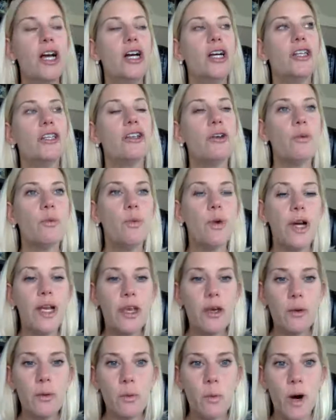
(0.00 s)
So what
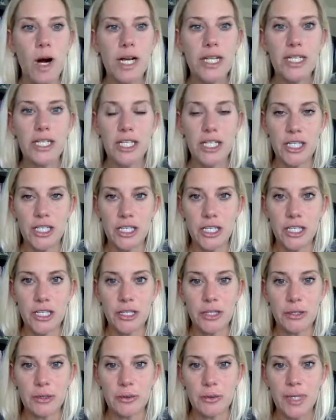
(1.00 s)
you want to
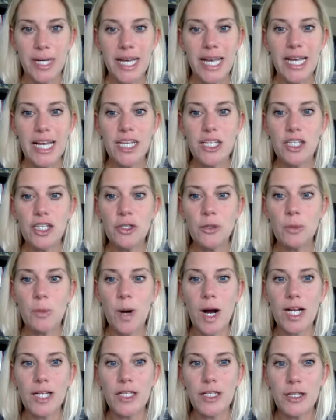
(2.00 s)
do is you
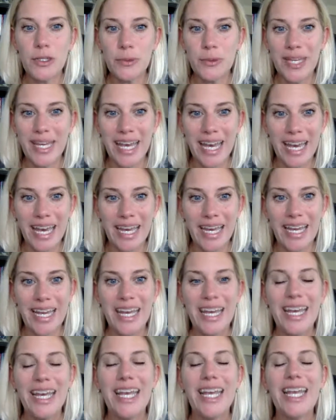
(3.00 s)
want to get
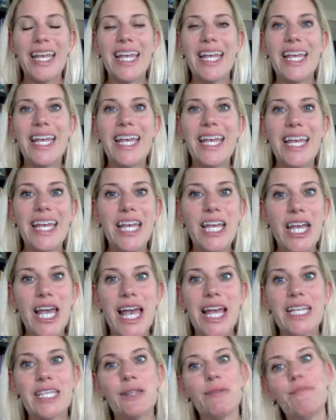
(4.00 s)

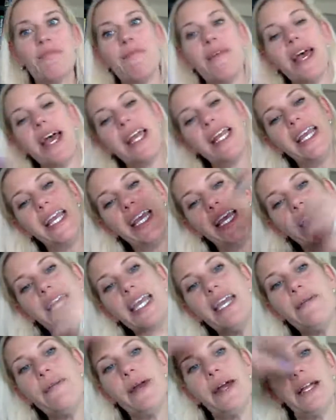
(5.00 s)
as
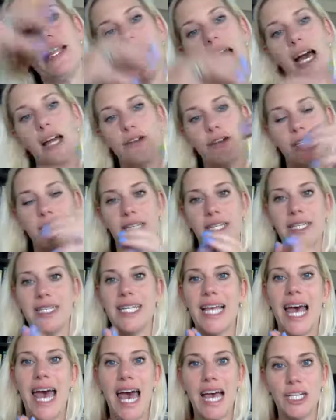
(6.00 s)
many email
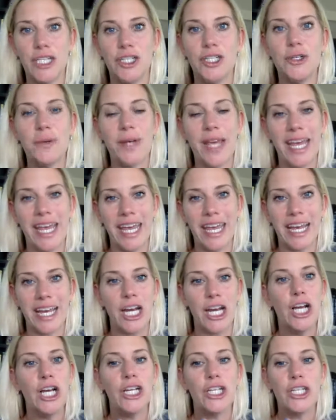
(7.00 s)
addresses as you
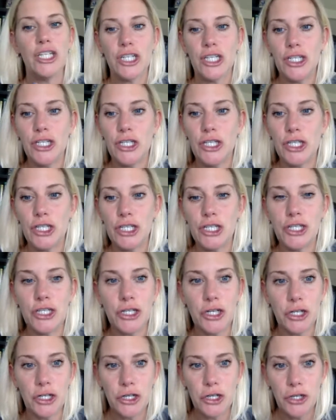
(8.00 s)
can to
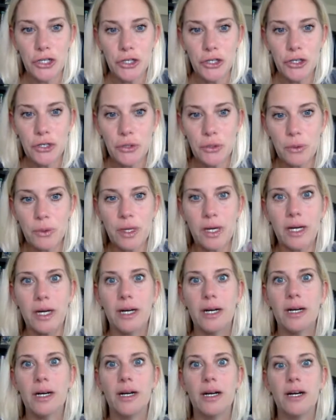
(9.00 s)
nurture
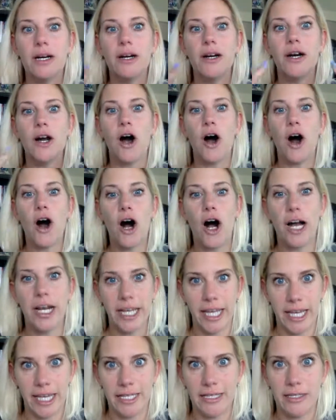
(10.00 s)
your
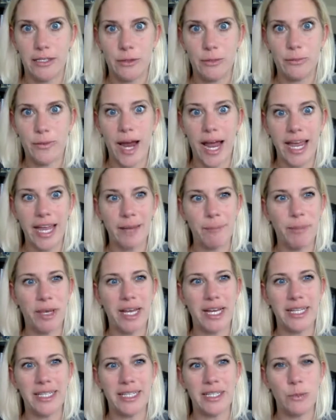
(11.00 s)
audience, right?
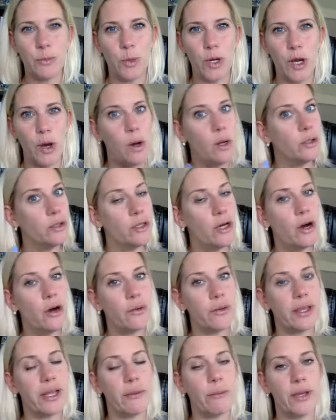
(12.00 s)
Because we all
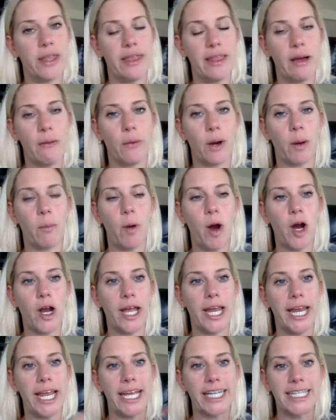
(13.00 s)
know that with network
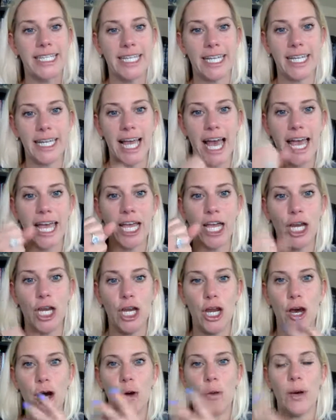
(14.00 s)
marketing, it's the like,
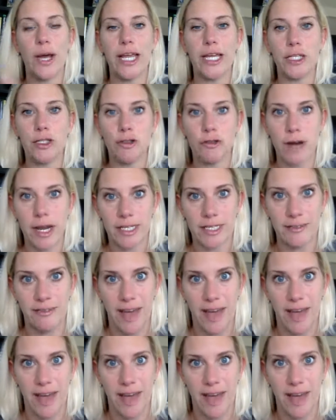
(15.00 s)
know, and trust